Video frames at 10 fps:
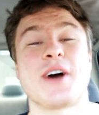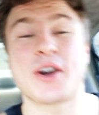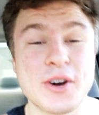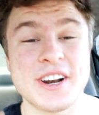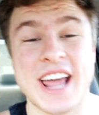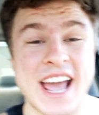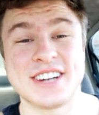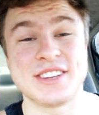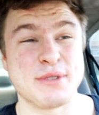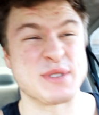I couldn't
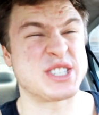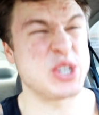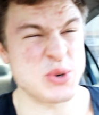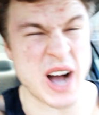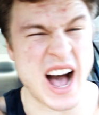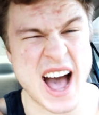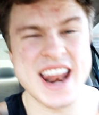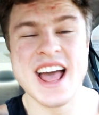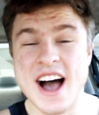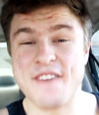handle it, it was too hot.
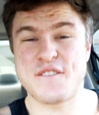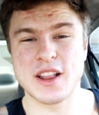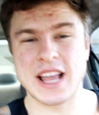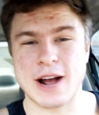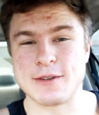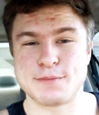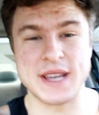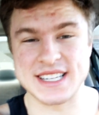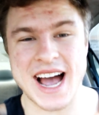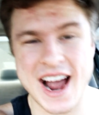I felt like I was
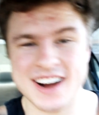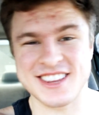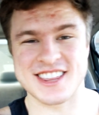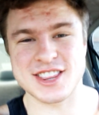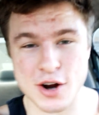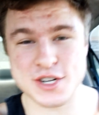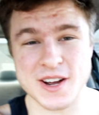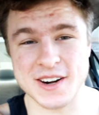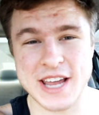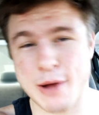being tired and lethargic
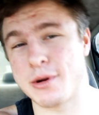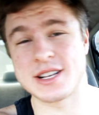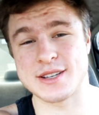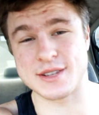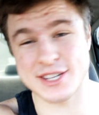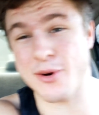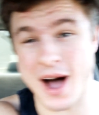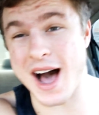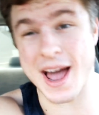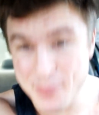on camera because I was so hot.